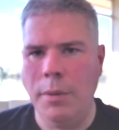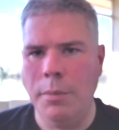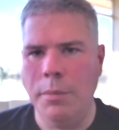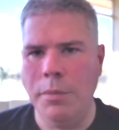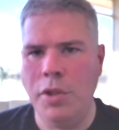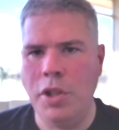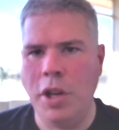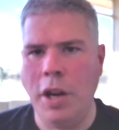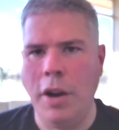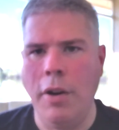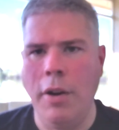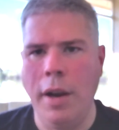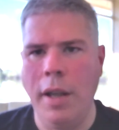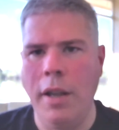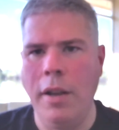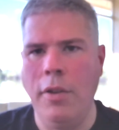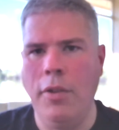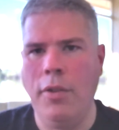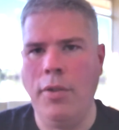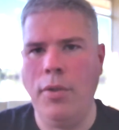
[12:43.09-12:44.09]

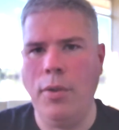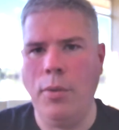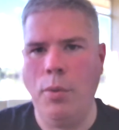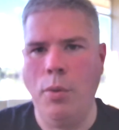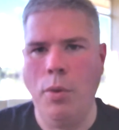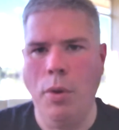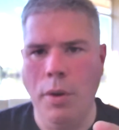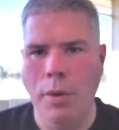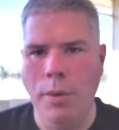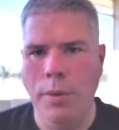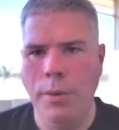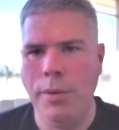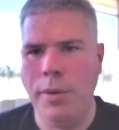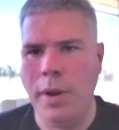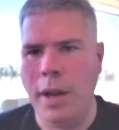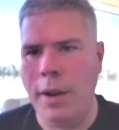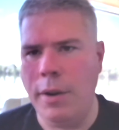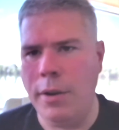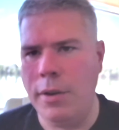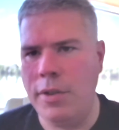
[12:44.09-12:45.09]
charities or
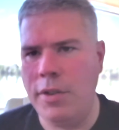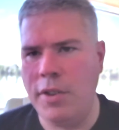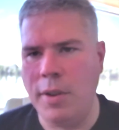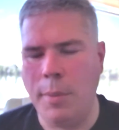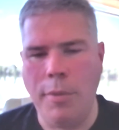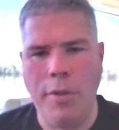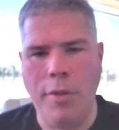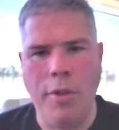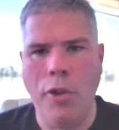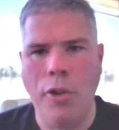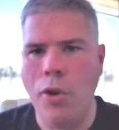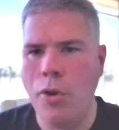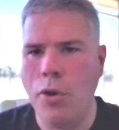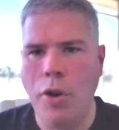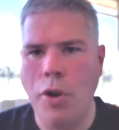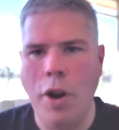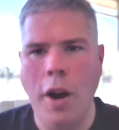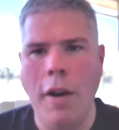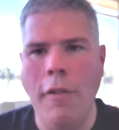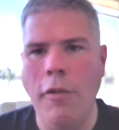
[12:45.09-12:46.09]
at some of the local
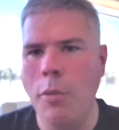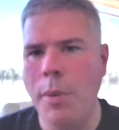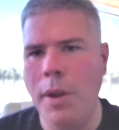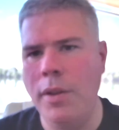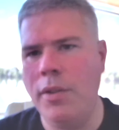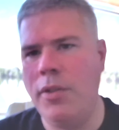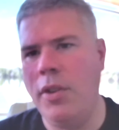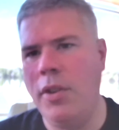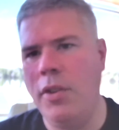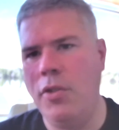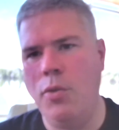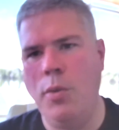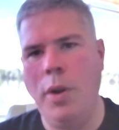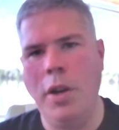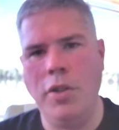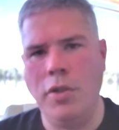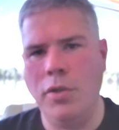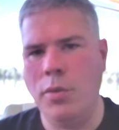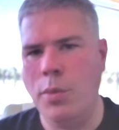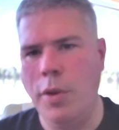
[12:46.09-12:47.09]
government
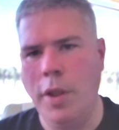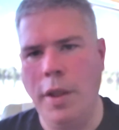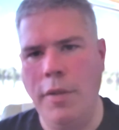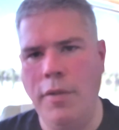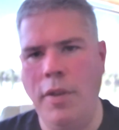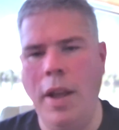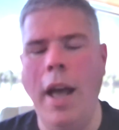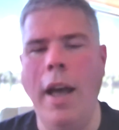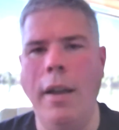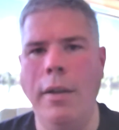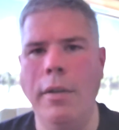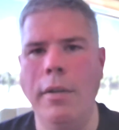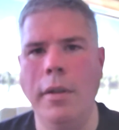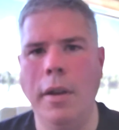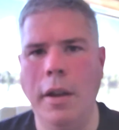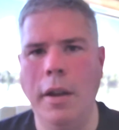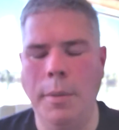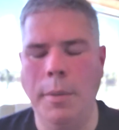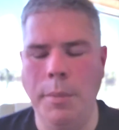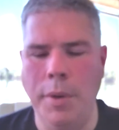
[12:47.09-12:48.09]
situations where they've got
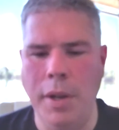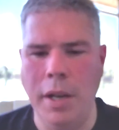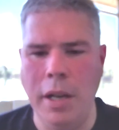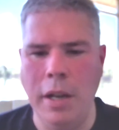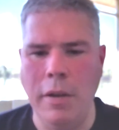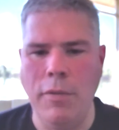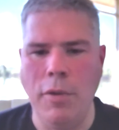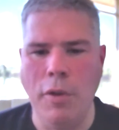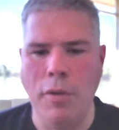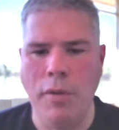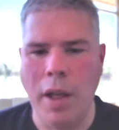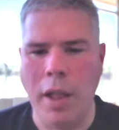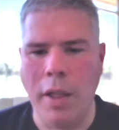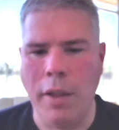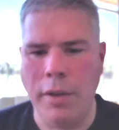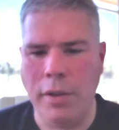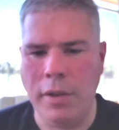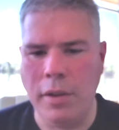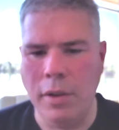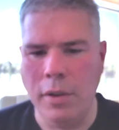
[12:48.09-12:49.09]
a need for
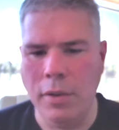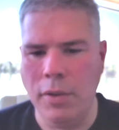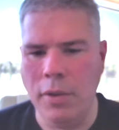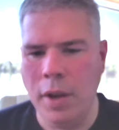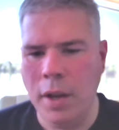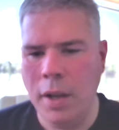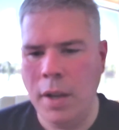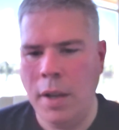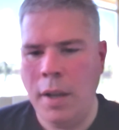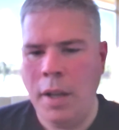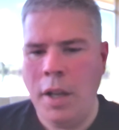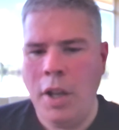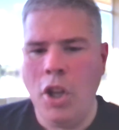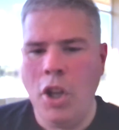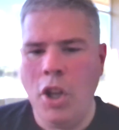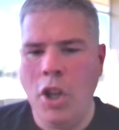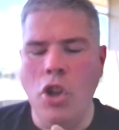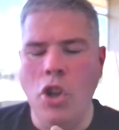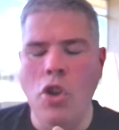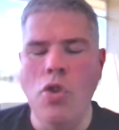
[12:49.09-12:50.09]
volunteers.
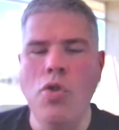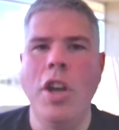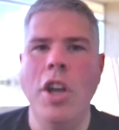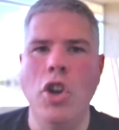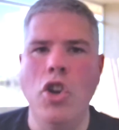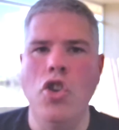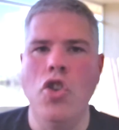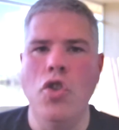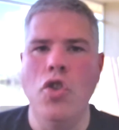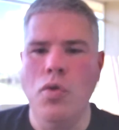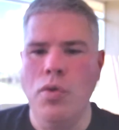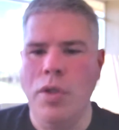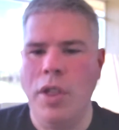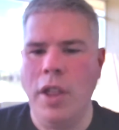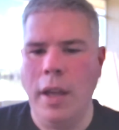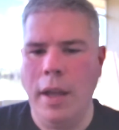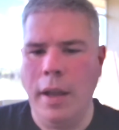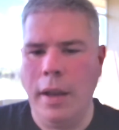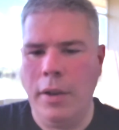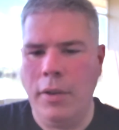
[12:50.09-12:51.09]
You can do
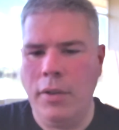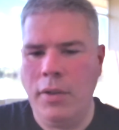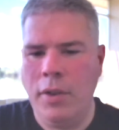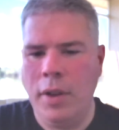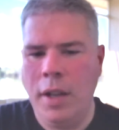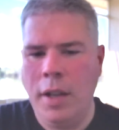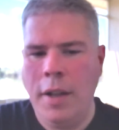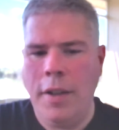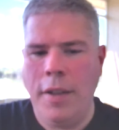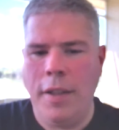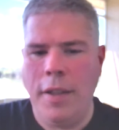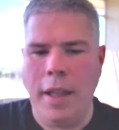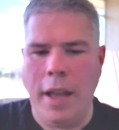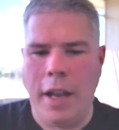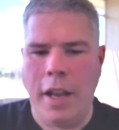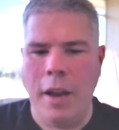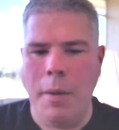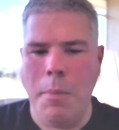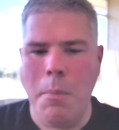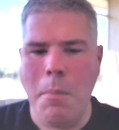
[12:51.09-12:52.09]
things that
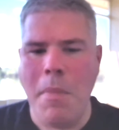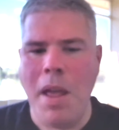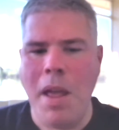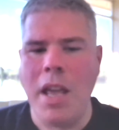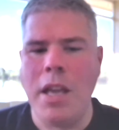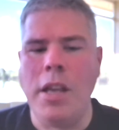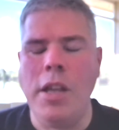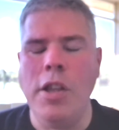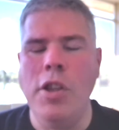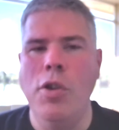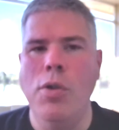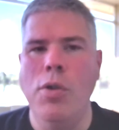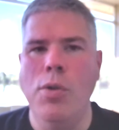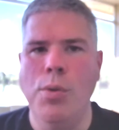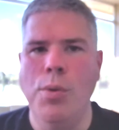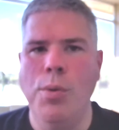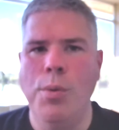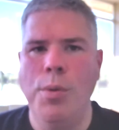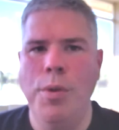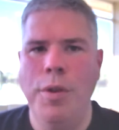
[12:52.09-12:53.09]
can make
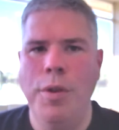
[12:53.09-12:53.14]
you